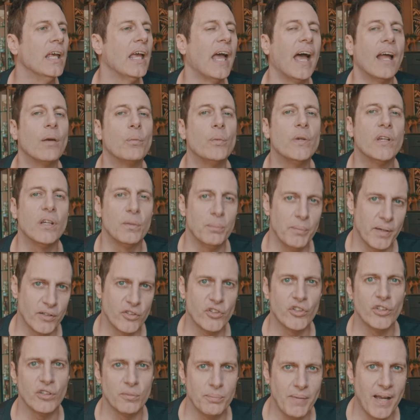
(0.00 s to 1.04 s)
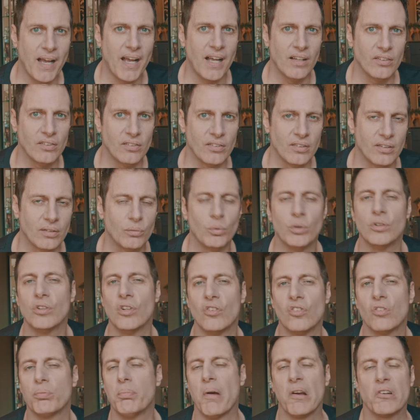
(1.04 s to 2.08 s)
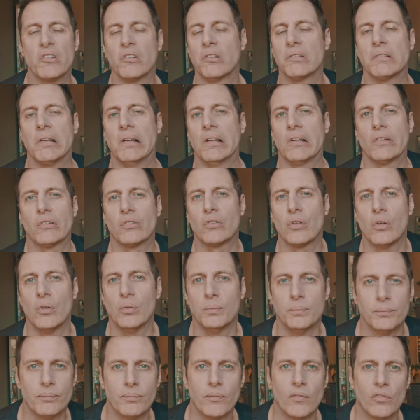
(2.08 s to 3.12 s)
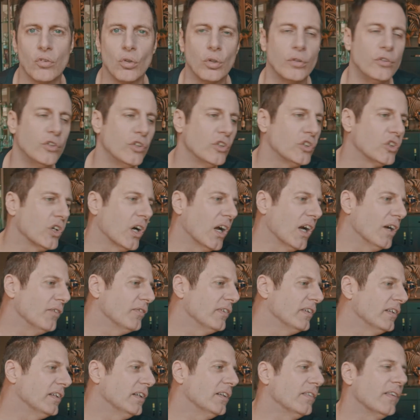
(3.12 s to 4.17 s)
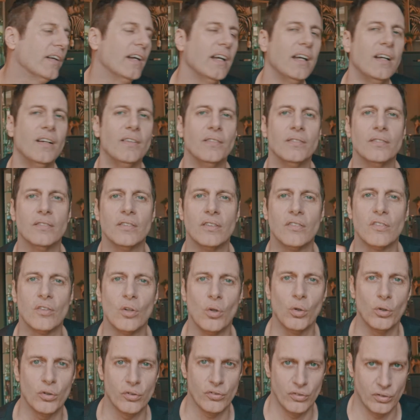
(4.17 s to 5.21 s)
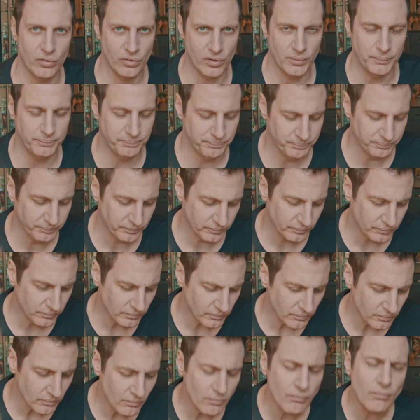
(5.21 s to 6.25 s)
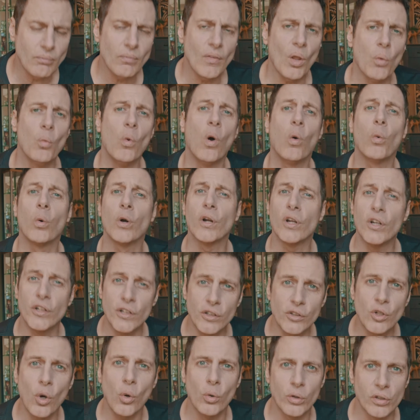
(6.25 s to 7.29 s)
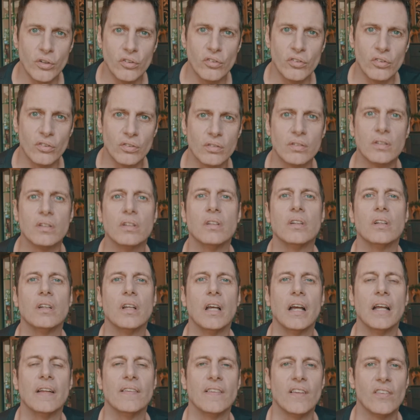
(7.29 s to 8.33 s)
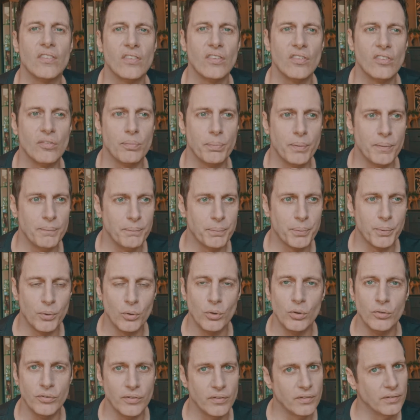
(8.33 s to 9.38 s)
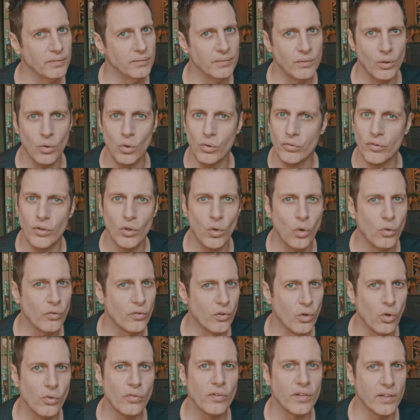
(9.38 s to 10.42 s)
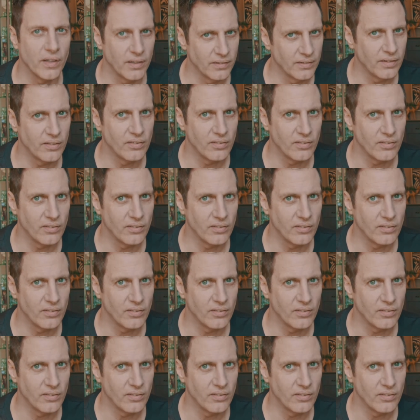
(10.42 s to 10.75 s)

And we could measure your mass with this special telescope. So you're traveling around the solar system. What we're going to notice and this has been proven over and over and over again.